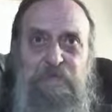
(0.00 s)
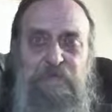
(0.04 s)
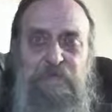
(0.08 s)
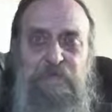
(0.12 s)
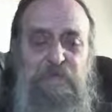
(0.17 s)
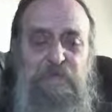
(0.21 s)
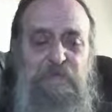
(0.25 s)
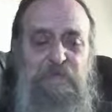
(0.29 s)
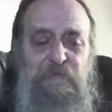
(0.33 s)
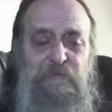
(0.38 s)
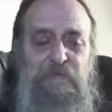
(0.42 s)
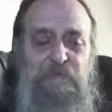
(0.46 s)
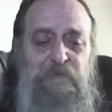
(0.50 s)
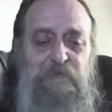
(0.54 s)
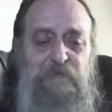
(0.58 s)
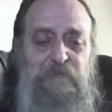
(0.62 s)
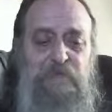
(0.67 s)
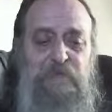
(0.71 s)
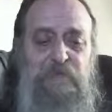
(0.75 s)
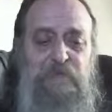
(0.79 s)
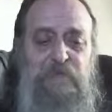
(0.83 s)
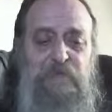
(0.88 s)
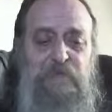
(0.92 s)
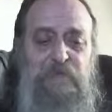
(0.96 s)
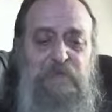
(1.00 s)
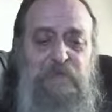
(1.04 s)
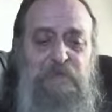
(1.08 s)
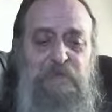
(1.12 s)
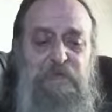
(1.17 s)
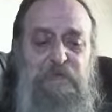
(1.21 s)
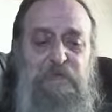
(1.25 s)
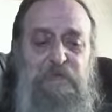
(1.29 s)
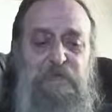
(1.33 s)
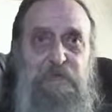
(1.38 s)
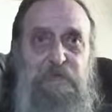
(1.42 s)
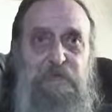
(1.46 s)
you know, and,
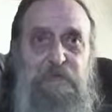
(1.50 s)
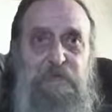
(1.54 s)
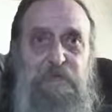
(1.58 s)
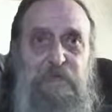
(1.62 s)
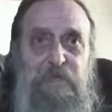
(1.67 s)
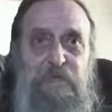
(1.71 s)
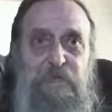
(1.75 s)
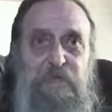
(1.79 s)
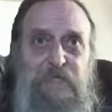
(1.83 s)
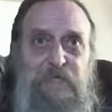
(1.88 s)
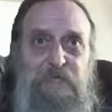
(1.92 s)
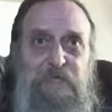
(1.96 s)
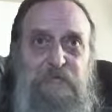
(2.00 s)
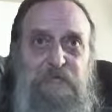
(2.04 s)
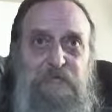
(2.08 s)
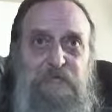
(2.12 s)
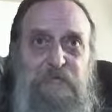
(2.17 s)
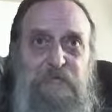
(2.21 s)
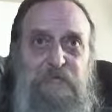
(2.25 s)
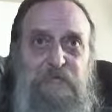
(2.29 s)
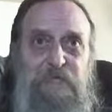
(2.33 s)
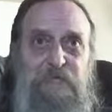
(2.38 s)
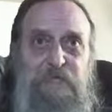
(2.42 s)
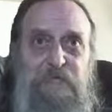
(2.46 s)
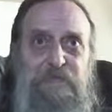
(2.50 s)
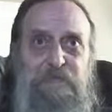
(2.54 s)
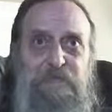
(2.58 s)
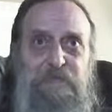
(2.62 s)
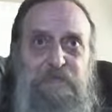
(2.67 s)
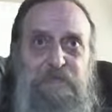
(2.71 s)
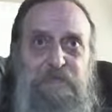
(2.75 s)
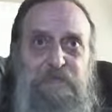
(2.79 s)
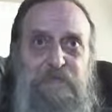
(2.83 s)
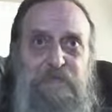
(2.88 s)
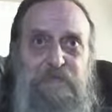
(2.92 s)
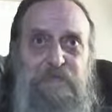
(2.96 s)
and, and many verses
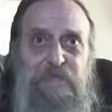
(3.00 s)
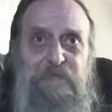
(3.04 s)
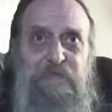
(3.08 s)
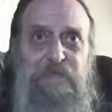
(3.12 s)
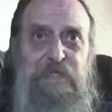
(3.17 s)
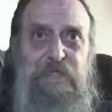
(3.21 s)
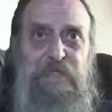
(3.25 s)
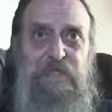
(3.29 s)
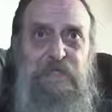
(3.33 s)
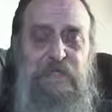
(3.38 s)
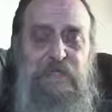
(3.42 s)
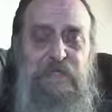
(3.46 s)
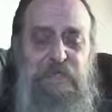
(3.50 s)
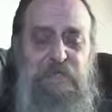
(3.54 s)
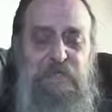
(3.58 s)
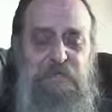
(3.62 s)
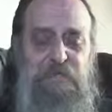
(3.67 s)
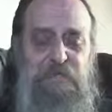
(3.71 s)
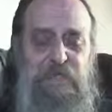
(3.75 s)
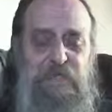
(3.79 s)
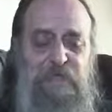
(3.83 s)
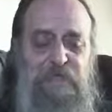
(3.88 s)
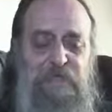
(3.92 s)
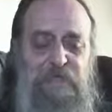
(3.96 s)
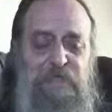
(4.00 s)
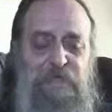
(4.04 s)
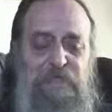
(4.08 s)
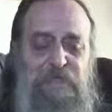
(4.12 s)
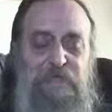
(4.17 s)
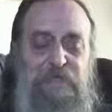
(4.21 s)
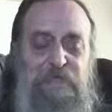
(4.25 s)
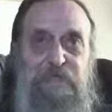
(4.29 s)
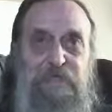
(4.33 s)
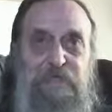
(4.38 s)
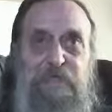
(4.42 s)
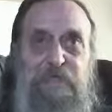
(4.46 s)
which I kind of mentioned